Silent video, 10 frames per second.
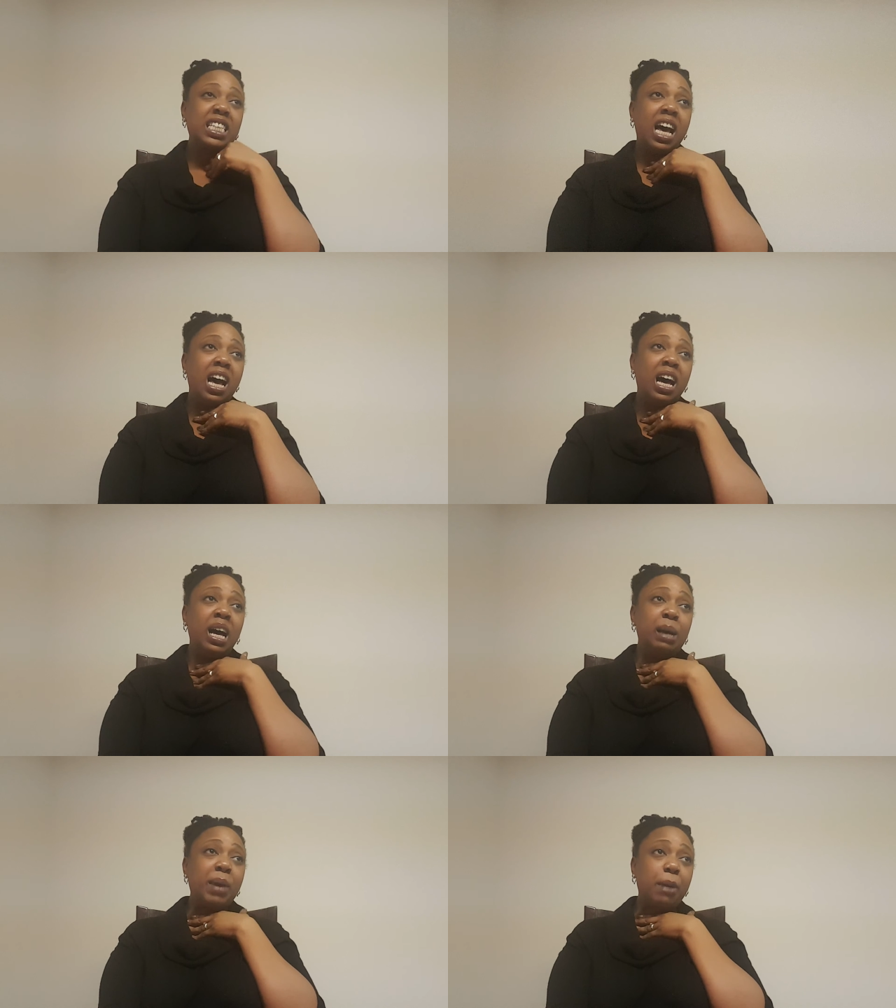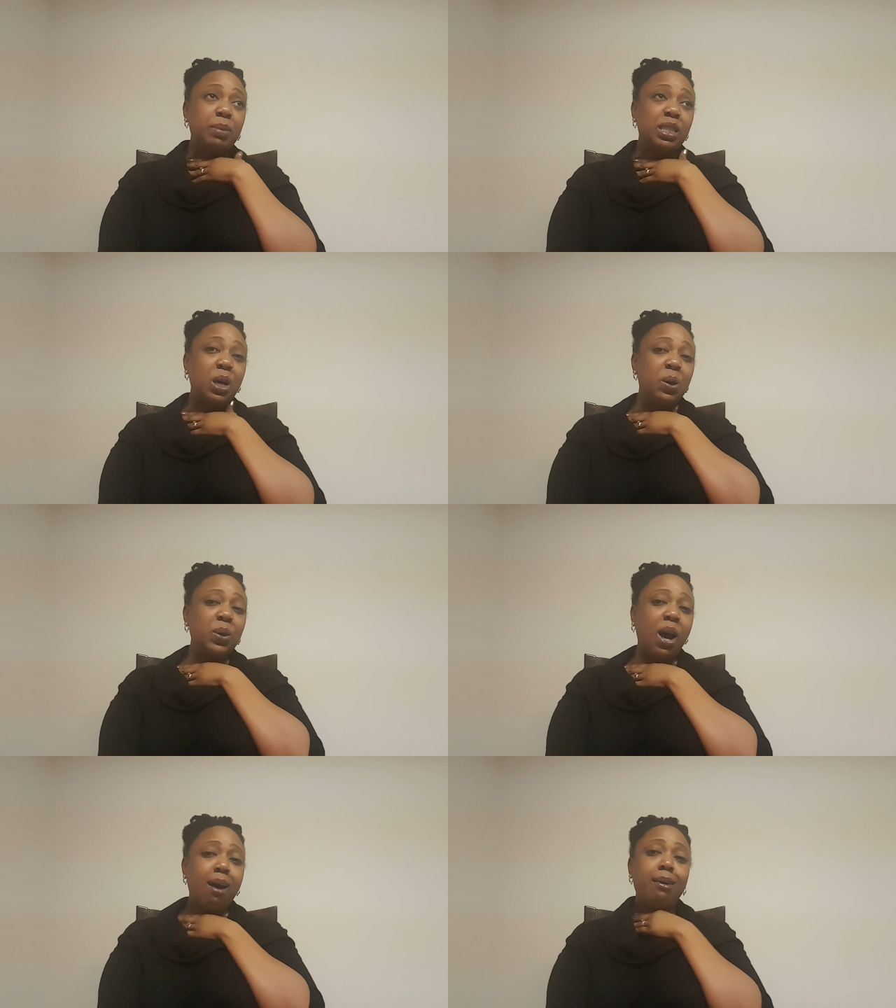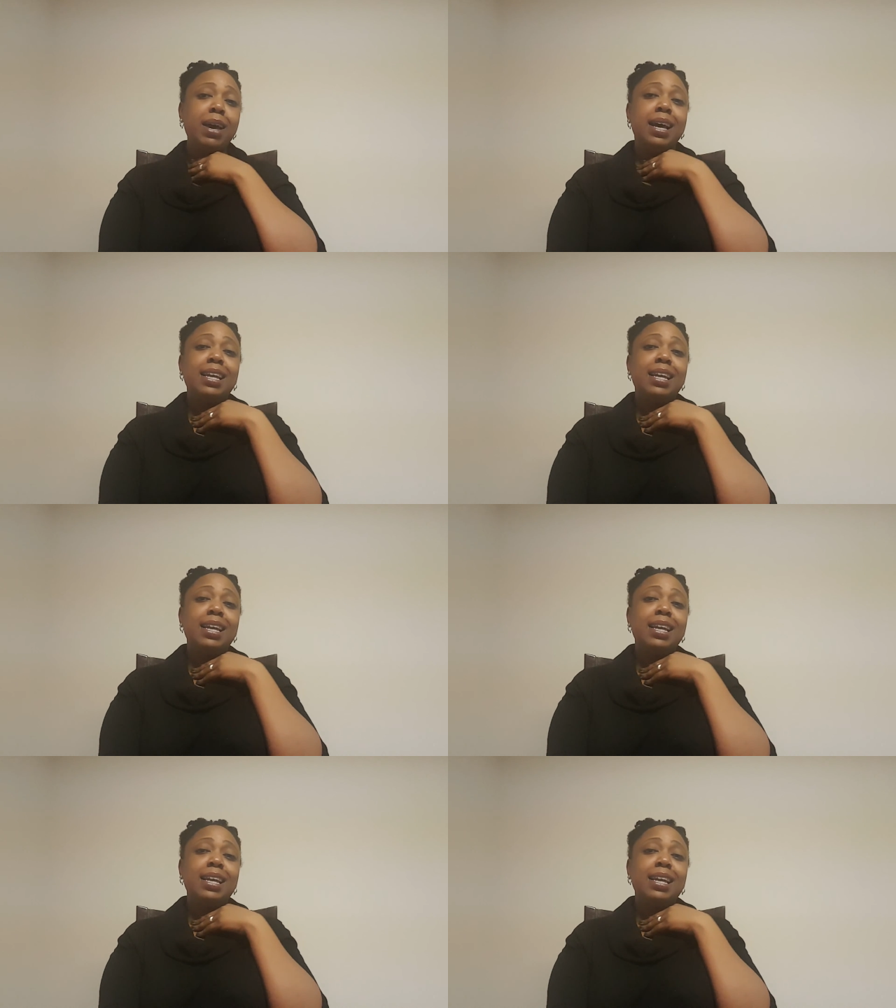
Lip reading: episode, y'all.